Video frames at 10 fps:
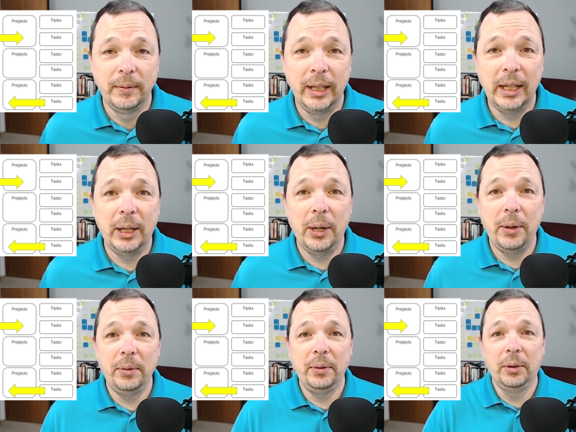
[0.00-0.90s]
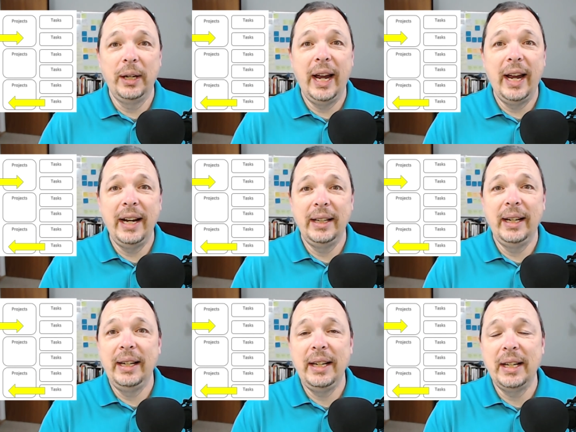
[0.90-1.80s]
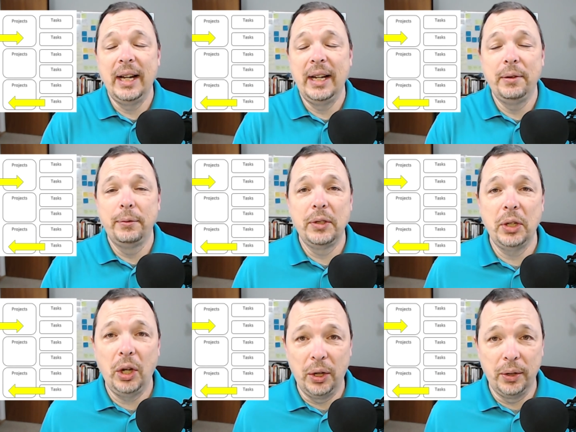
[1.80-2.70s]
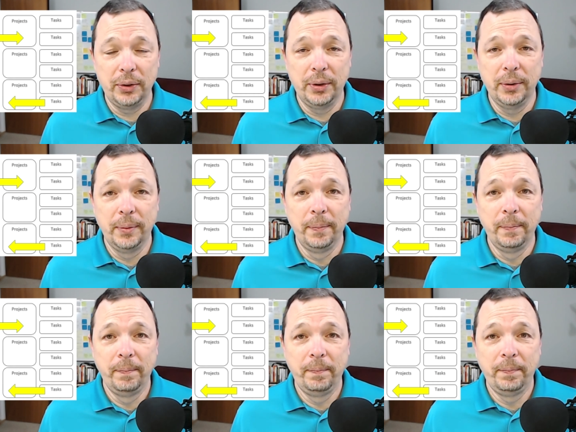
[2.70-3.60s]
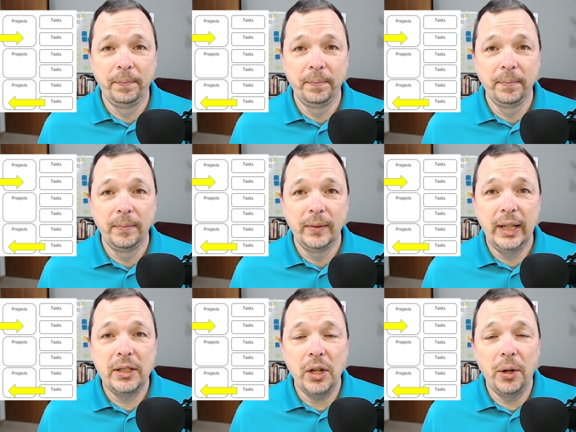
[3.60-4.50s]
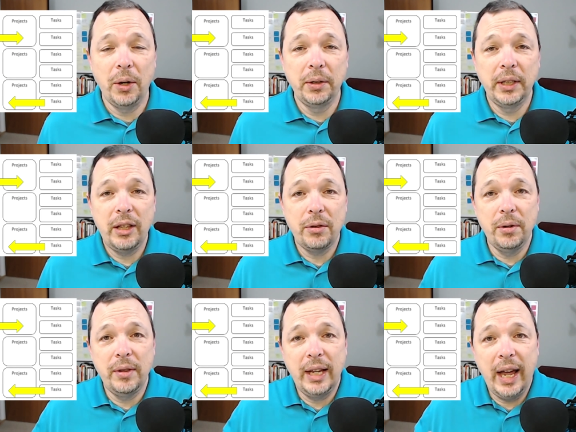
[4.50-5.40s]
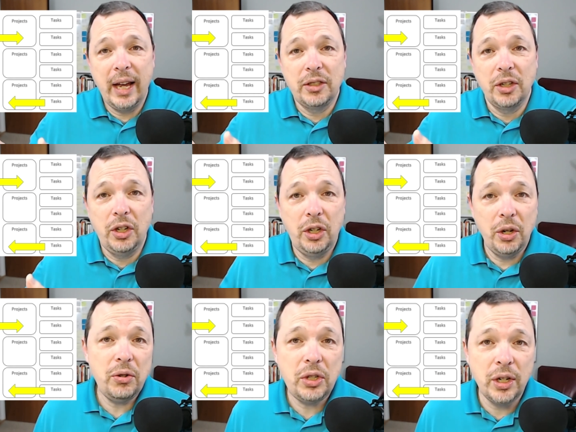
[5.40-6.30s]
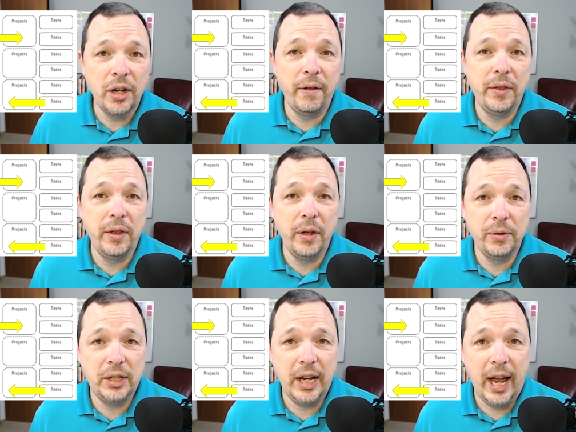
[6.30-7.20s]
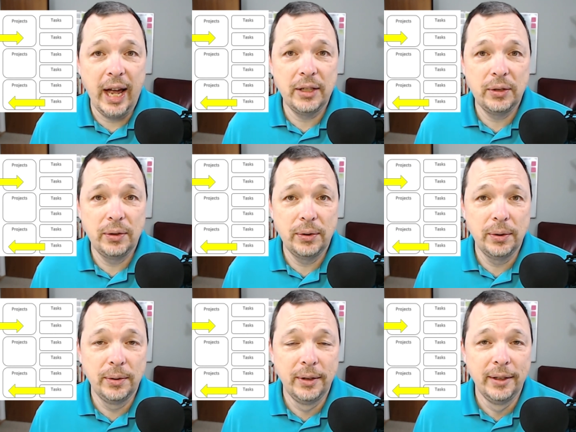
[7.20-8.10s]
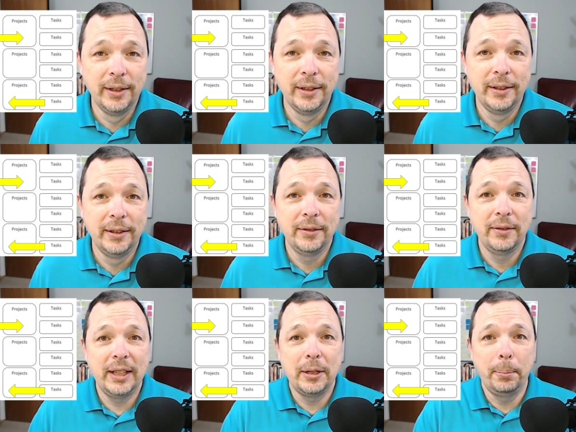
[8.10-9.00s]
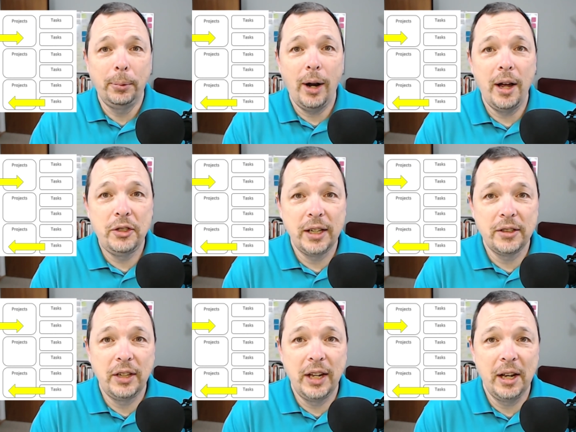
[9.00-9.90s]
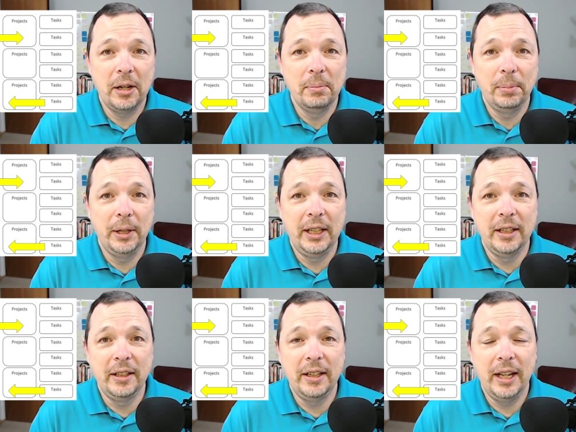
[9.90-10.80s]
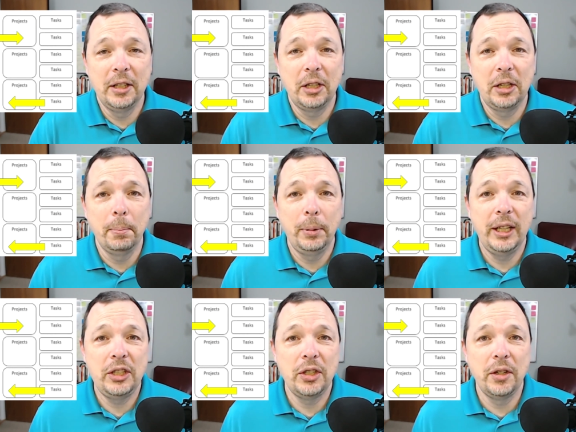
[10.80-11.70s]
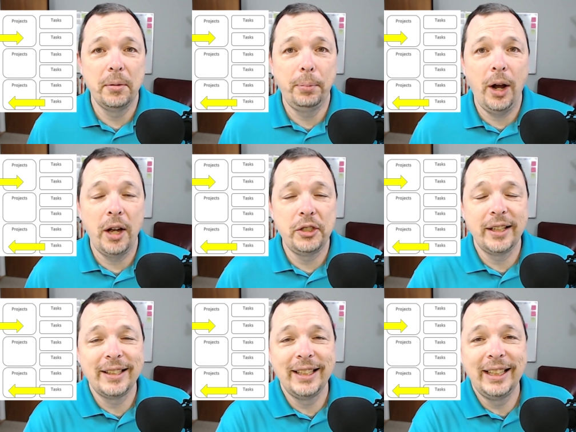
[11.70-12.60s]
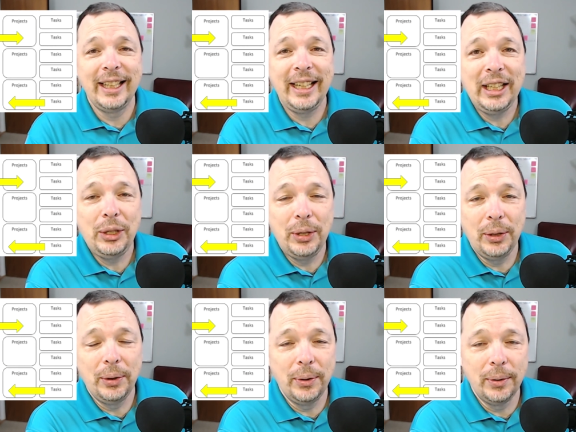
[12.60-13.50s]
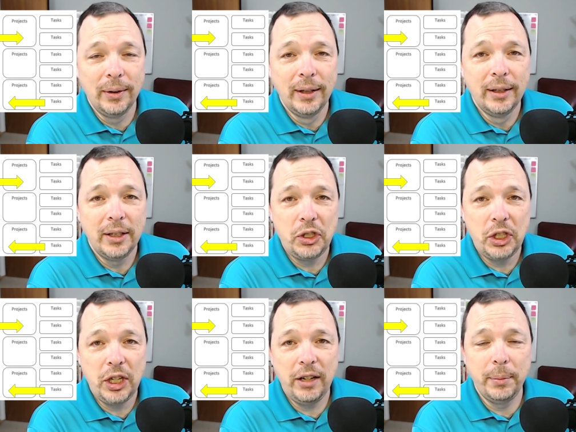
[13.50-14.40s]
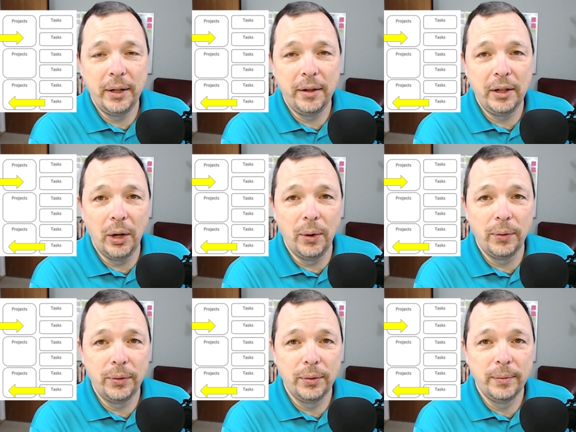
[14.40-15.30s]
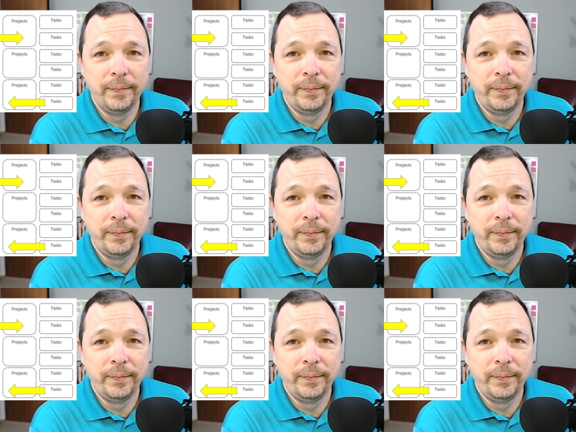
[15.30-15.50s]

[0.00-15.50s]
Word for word: let alone create any kind of result. It's only through the execution of those tasks that the projects get completed and the completion of the projects lead to achievement of the goals.